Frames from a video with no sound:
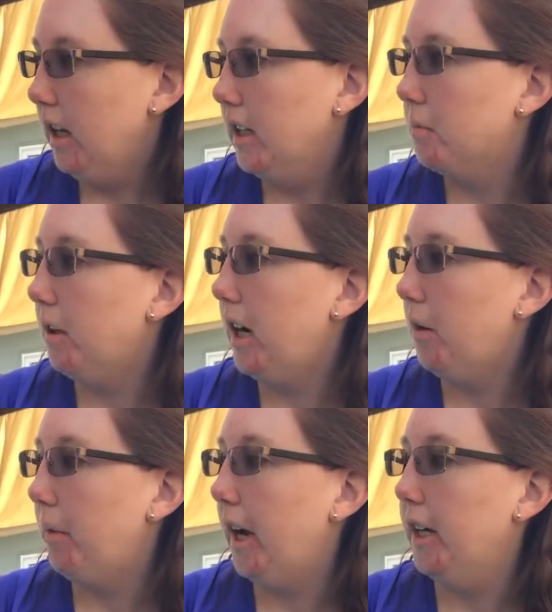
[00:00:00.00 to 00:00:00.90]
It's put
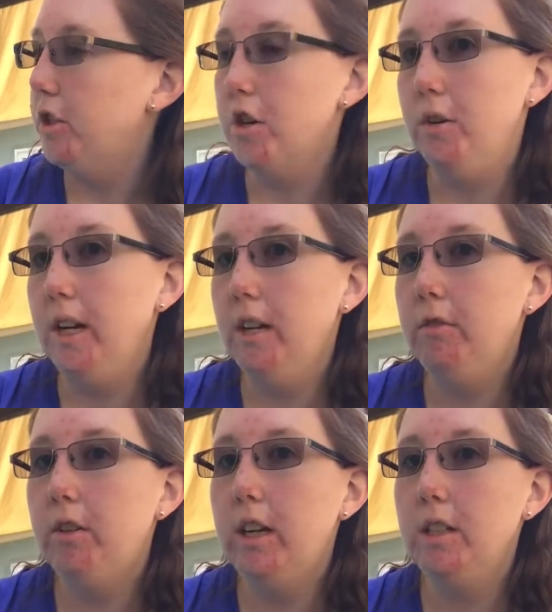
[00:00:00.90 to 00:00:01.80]
out by Joni
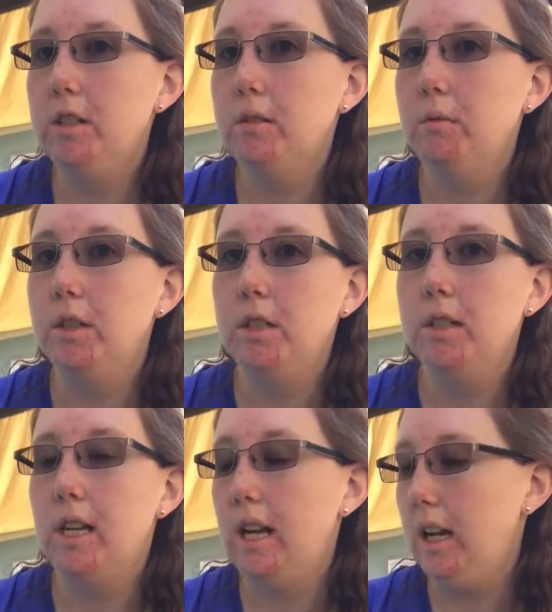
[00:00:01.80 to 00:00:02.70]
and Friends, which
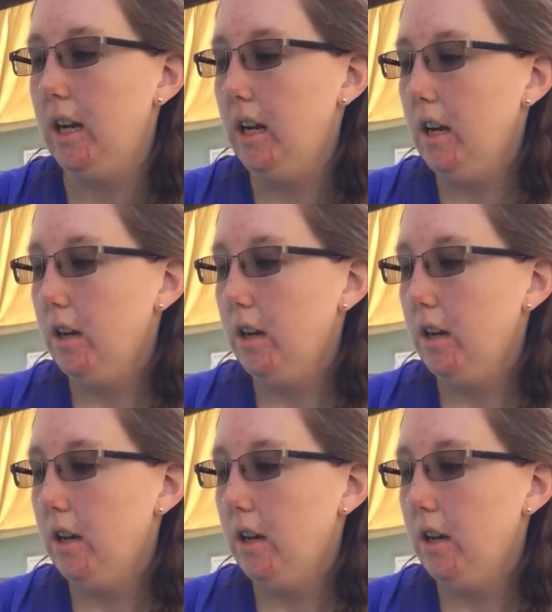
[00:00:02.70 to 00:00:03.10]
is a